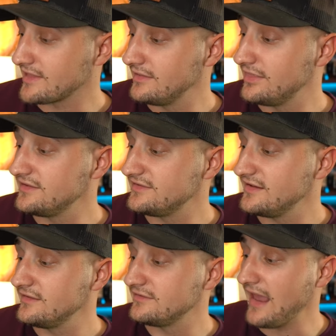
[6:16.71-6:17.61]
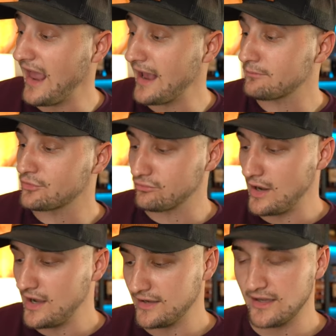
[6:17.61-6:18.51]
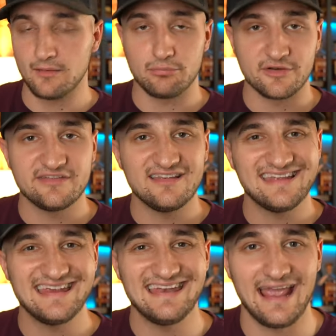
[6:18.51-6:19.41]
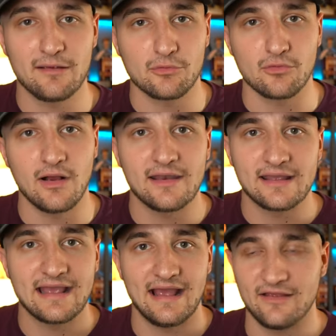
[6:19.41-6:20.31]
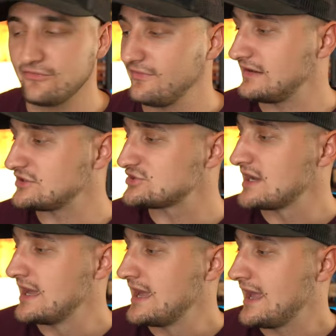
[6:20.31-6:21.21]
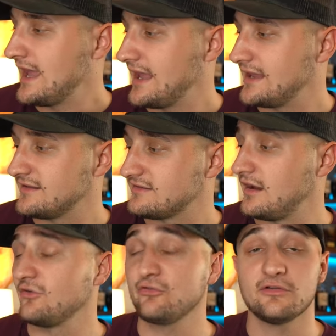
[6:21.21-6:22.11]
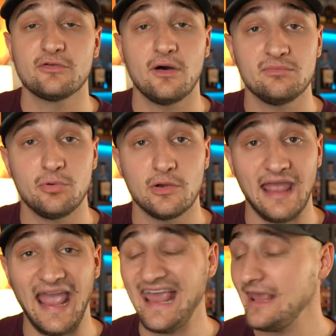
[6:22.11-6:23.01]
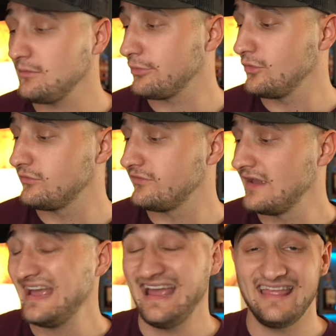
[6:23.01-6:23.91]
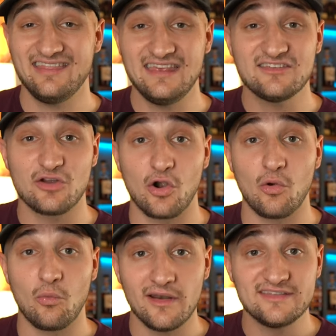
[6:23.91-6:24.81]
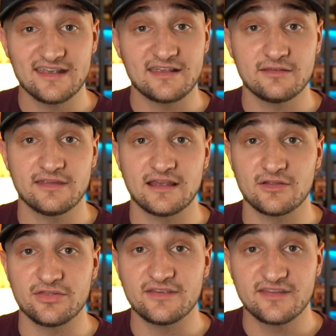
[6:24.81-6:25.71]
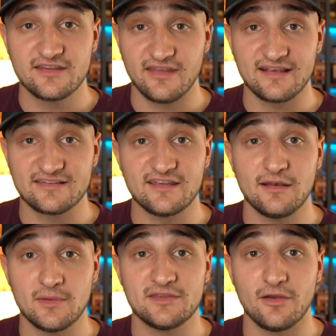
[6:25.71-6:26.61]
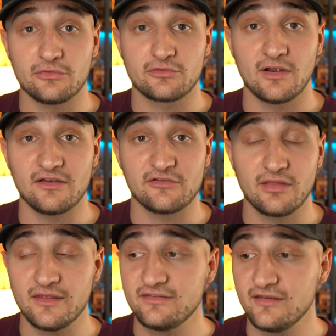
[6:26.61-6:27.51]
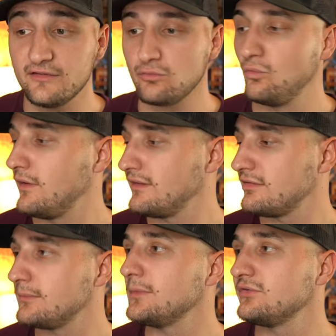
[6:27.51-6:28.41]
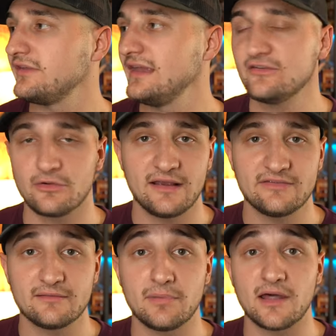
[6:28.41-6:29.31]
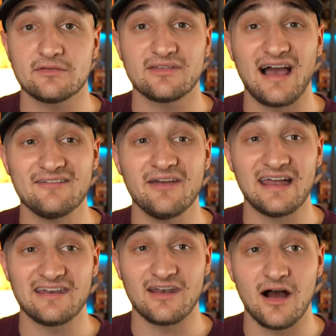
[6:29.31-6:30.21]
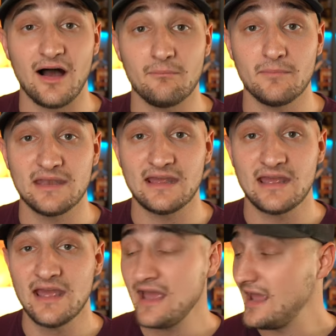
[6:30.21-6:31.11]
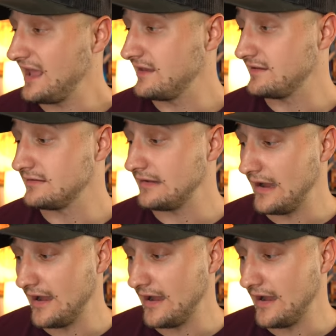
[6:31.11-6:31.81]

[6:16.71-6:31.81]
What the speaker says: This is Amberana, Brazilian Amberana cask finished. And it's 112.8 proof. And these are ridiculously good. This is like Cinnamon Toast Crunch. This is one of the most interesting bottles I've had in a hot minute. And